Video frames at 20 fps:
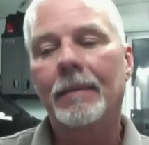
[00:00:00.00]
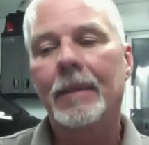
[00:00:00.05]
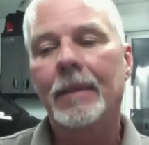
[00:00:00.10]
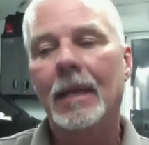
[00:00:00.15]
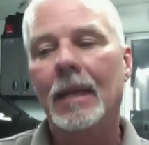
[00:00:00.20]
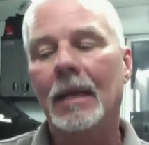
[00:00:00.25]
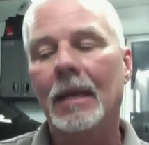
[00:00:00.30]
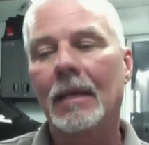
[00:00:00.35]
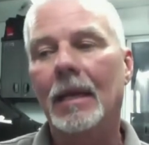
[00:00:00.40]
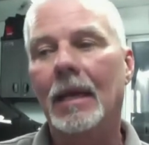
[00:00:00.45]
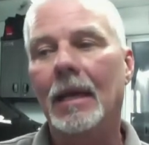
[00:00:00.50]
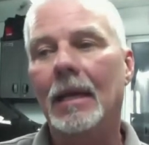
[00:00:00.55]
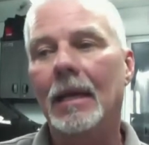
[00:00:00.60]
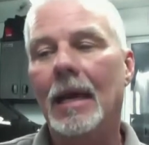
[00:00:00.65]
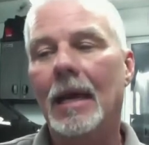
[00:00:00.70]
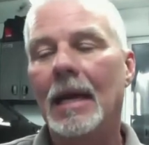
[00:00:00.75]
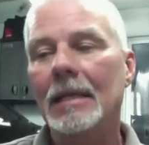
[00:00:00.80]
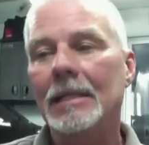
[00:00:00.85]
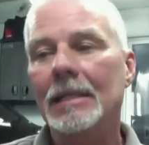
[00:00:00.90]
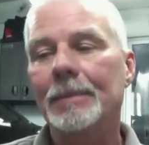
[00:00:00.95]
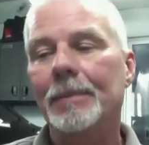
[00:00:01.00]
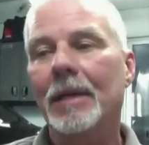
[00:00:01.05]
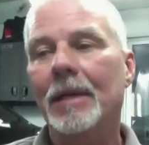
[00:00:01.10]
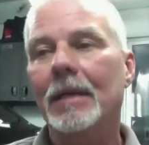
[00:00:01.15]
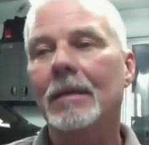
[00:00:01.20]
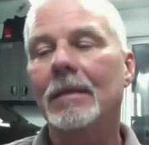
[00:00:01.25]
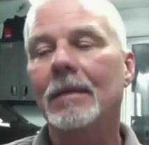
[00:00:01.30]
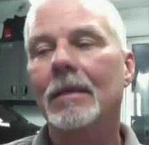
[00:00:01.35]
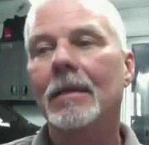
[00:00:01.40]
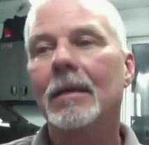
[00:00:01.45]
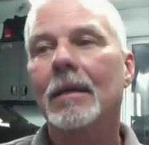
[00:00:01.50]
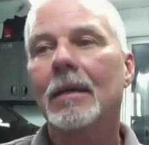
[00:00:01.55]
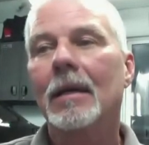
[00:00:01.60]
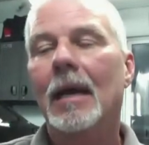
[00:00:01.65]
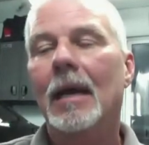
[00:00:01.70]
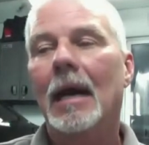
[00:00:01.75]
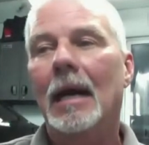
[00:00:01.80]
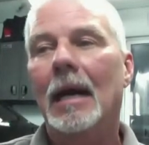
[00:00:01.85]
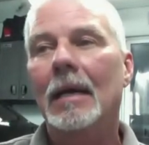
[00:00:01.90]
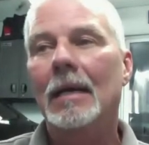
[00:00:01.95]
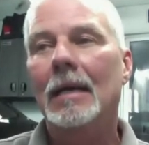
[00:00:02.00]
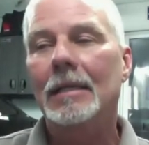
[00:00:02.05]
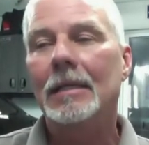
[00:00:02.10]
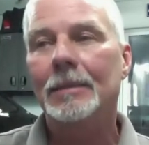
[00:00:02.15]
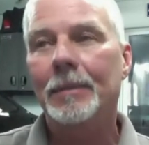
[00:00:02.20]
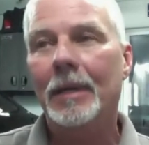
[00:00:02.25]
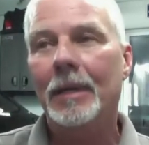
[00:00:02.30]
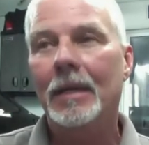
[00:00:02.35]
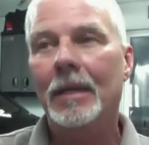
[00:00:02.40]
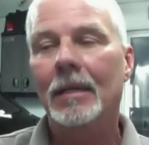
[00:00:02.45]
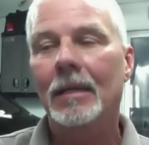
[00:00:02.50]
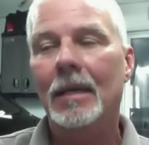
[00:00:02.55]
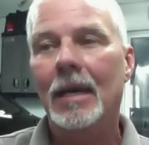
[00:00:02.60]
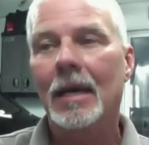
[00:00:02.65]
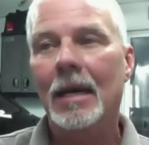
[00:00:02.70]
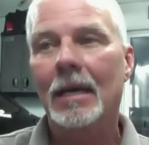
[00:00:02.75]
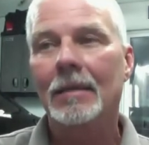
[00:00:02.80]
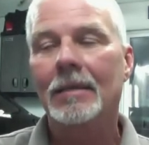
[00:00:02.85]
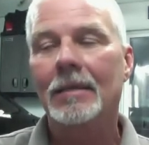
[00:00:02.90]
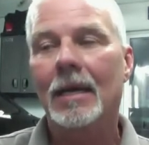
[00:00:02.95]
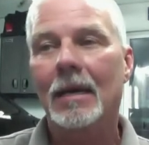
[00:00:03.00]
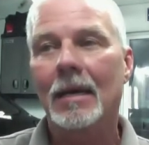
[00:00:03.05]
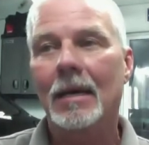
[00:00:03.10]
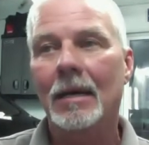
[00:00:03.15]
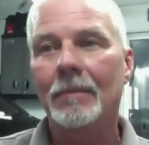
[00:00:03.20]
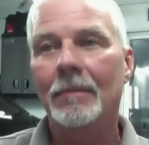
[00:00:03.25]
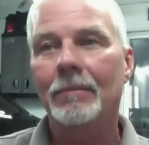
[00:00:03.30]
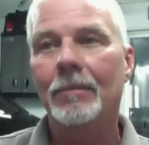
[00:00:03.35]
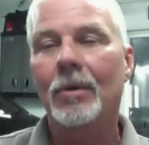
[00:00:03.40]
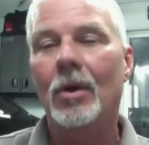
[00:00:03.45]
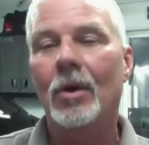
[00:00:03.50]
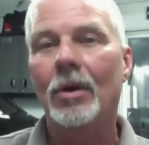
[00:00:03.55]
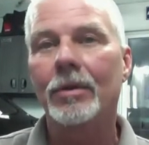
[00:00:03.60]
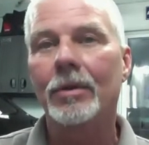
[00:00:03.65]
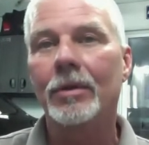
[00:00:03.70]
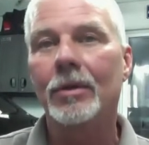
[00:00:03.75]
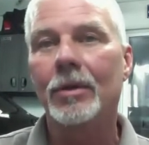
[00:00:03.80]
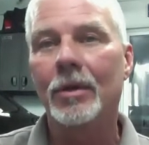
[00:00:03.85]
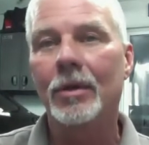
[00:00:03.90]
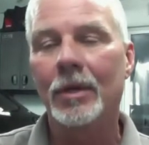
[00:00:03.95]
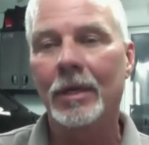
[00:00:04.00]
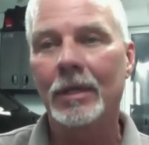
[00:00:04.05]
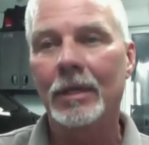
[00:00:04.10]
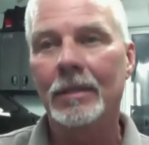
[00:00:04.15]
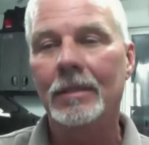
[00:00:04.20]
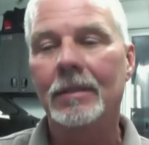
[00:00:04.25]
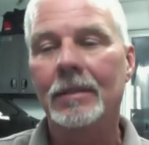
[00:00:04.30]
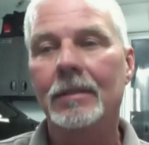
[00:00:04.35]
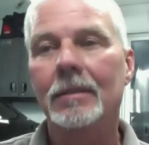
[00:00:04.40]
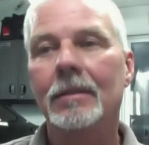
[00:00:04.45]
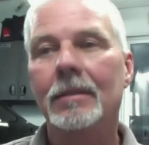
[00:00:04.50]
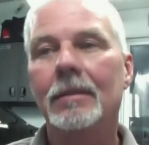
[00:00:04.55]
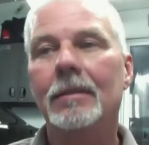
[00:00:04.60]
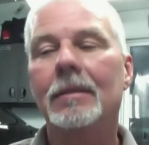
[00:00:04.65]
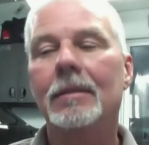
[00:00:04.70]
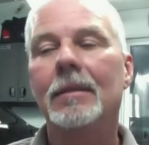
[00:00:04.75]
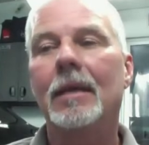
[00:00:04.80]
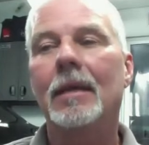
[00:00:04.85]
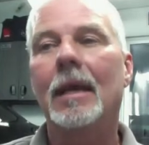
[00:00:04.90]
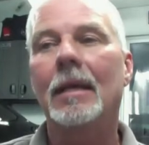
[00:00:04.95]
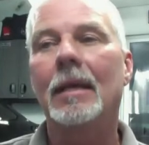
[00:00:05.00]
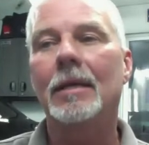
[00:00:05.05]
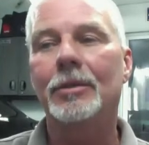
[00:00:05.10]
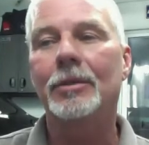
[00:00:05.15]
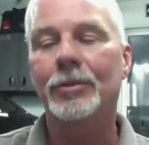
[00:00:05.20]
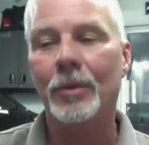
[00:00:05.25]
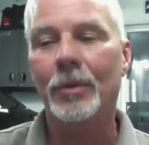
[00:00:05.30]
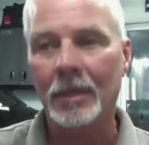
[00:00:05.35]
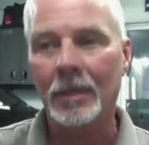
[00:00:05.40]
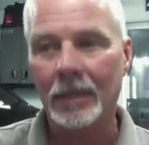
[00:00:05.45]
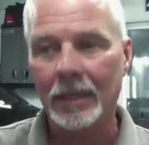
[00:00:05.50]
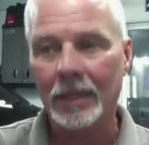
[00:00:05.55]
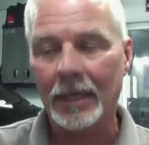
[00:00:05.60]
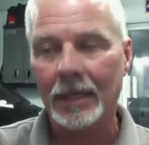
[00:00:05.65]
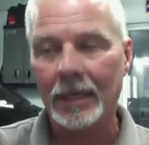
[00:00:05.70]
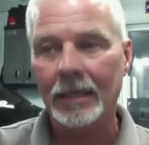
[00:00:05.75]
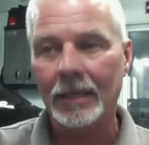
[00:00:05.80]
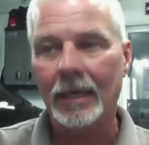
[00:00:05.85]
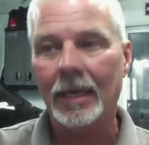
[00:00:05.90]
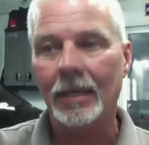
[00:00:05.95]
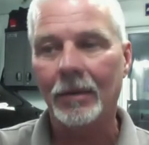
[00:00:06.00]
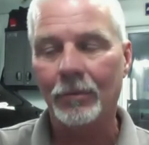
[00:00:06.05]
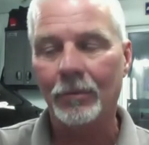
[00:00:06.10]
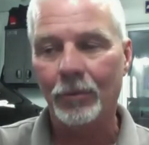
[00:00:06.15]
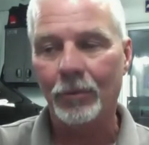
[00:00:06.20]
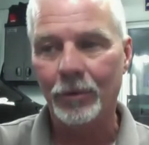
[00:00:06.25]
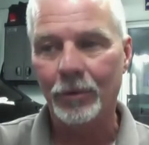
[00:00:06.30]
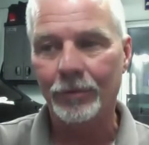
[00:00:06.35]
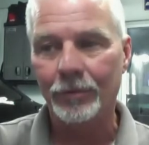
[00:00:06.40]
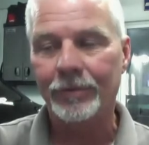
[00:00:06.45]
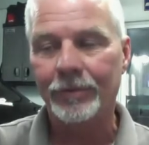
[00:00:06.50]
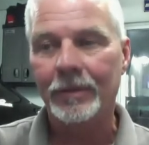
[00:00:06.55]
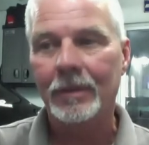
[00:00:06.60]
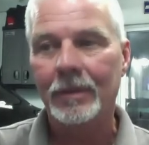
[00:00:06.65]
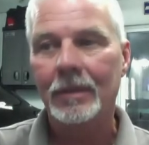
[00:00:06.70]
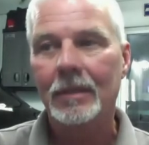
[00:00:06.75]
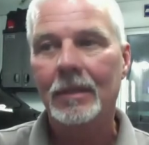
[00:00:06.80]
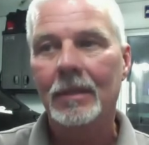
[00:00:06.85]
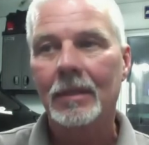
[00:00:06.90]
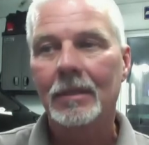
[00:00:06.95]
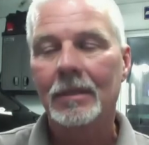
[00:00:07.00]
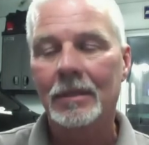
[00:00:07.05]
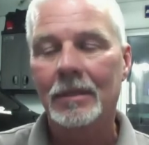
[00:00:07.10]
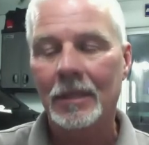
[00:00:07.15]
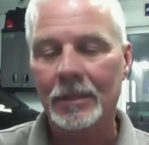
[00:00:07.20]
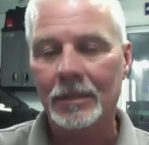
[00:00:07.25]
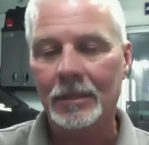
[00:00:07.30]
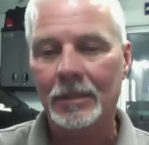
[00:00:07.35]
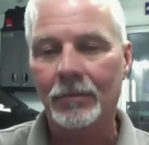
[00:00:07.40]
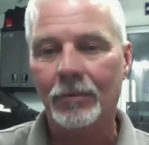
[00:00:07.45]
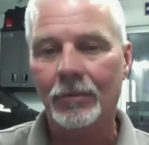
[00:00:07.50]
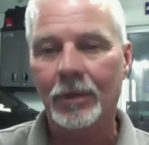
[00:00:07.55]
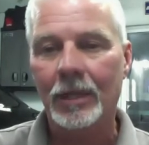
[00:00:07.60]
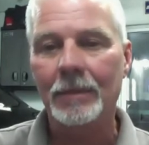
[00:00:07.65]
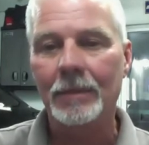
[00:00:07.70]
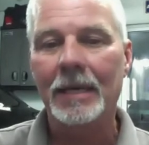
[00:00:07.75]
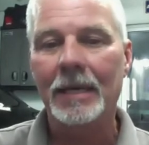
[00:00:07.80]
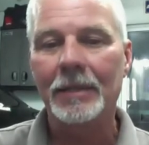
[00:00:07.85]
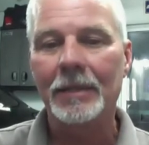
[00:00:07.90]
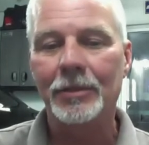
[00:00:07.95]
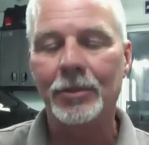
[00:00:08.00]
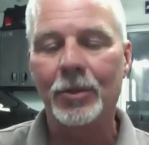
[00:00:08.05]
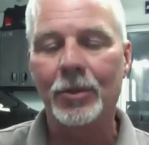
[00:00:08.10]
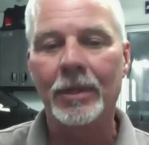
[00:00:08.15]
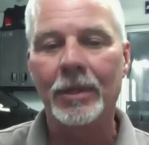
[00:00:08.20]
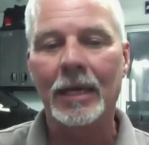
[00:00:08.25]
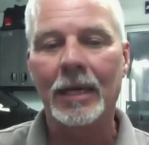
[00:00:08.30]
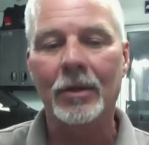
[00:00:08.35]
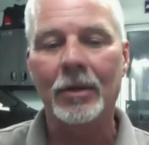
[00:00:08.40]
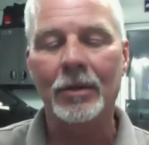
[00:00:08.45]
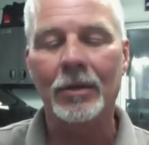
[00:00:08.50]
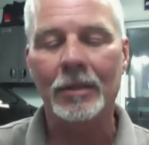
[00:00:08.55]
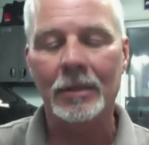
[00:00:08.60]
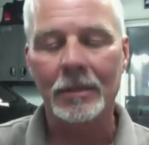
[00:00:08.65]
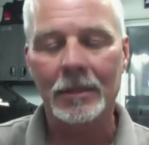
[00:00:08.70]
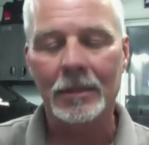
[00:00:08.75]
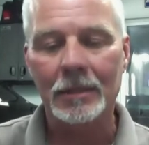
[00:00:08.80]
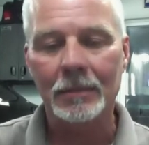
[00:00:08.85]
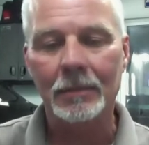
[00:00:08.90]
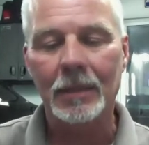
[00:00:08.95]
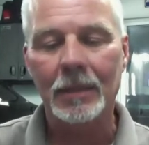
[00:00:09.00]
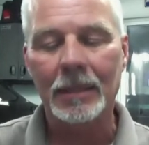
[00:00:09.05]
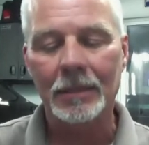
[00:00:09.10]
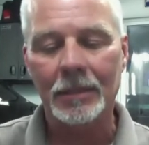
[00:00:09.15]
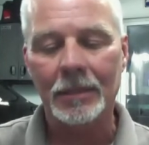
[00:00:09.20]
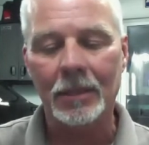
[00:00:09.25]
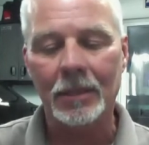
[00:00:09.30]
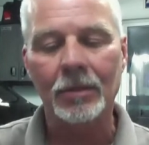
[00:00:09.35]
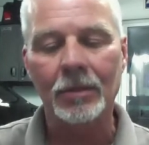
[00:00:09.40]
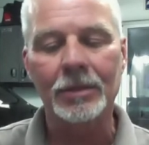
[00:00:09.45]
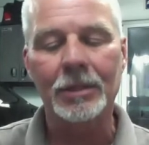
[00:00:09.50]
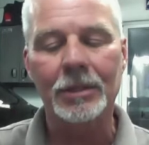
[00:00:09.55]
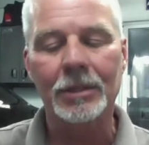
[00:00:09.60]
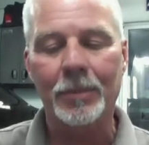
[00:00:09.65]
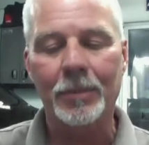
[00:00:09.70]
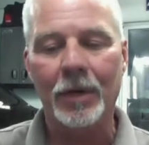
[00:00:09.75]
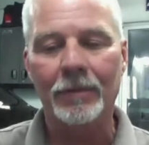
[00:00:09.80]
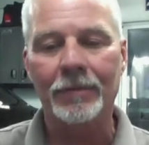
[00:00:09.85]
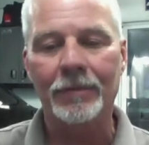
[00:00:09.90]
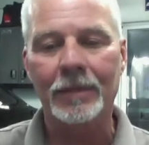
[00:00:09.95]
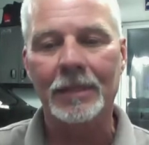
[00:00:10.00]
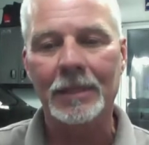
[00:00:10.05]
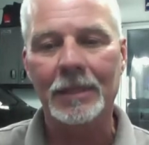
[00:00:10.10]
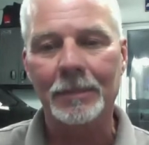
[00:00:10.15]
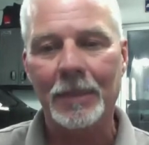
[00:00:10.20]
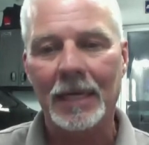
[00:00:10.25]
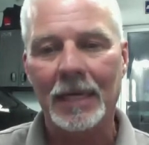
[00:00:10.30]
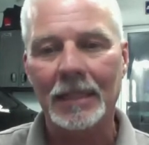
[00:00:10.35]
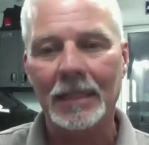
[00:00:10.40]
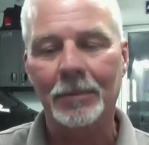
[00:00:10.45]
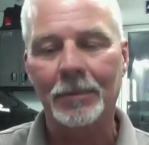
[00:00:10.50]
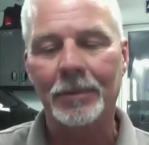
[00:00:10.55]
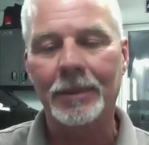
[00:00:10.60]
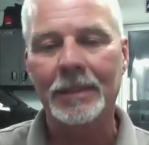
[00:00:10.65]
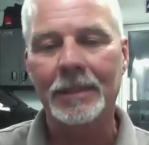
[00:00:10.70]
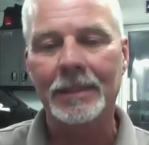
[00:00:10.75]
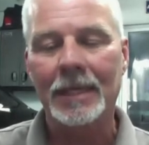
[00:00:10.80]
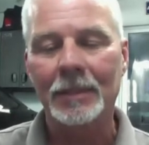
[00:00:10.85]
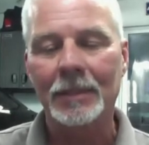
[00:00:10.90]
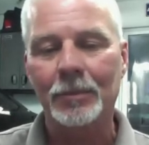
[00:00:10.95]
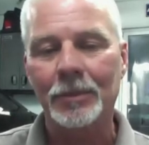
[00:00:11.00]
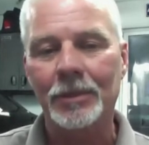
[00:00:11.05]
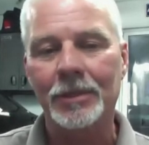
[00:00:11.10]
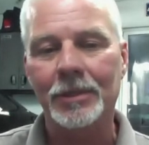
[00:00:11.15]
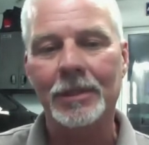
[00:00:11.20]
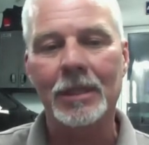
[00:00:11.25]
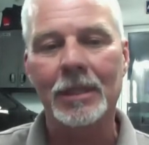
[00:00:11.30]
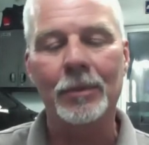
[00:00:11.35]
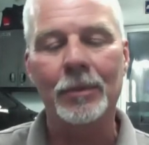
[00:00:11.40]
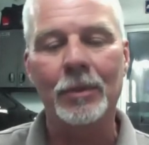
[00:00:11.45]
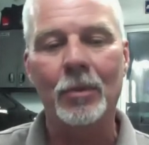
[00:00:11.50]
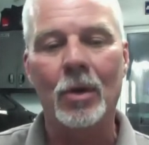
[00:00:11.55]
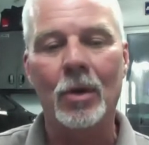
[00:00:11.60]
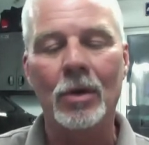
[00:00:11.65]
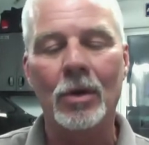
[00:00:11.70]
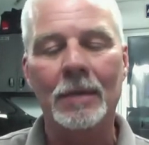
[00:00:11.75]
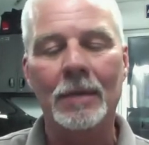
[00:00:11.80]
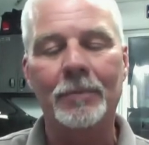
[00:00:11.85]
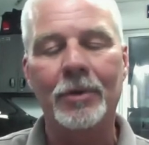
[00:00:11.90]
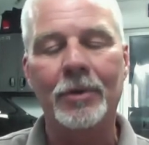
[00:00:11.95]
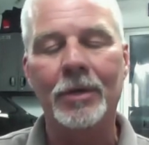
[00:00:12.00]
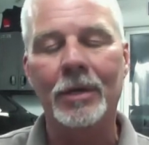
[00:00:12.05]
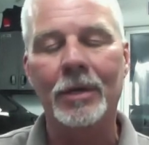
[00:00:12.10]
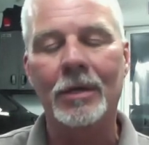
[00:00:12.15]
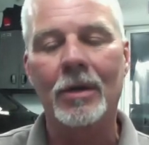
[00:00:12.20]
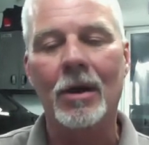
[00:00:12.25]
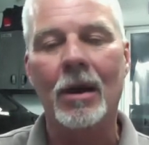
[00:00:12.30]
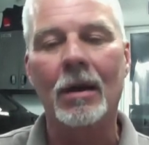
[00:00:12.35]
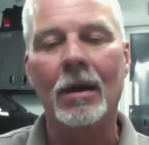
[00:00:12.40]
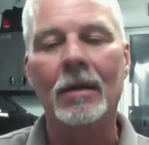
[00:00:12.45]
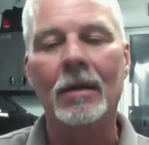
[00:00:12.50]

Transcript: And I spend a lot of time on the hood and the trunk lid and the roof, just to really make sure they look as close to perfect as possible, because that's what you see when you walk up on the car.